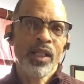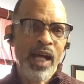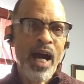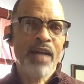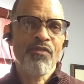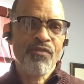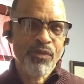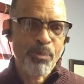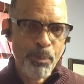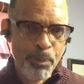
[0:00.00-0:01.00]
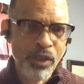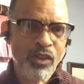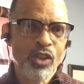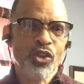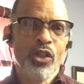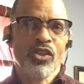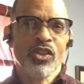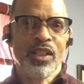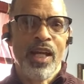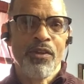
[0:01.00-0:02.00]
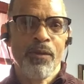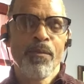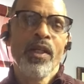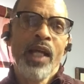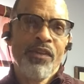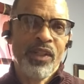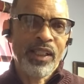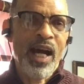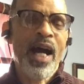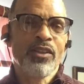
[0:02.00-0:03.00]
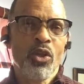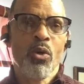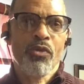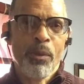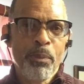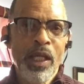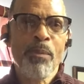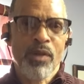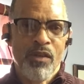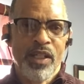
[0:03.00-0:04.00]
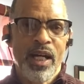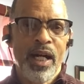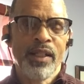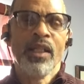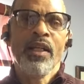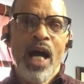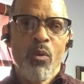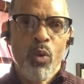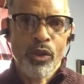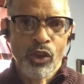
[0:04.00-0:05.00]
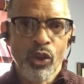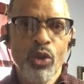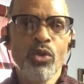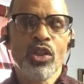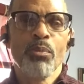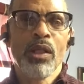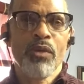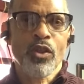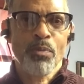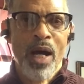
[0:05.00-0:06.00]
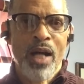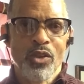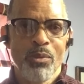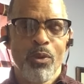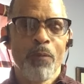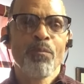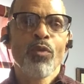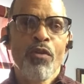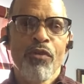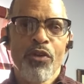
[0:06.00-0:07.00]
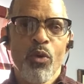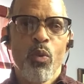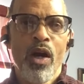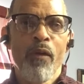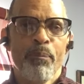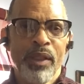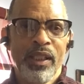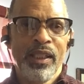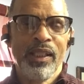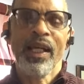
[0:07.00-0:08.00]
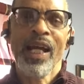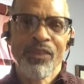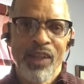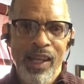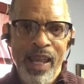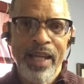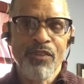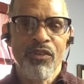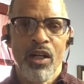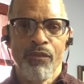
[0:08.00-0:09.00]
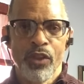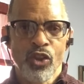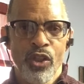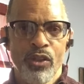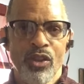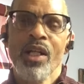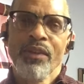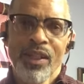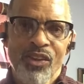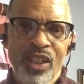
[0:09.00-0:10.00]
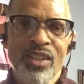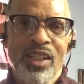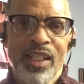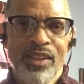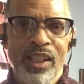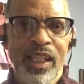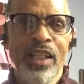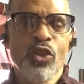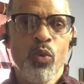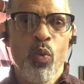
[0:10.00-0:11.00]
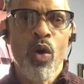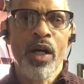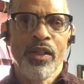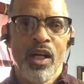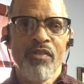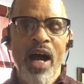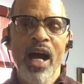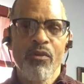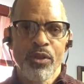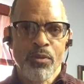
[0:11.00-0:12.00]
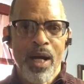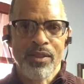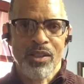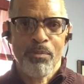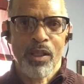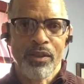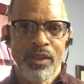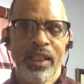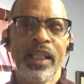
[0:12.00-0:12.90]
God put the church together, and then God told the people of God, I want you to be responsible for the well-being and the life of the church. That this is each one of our responsibility.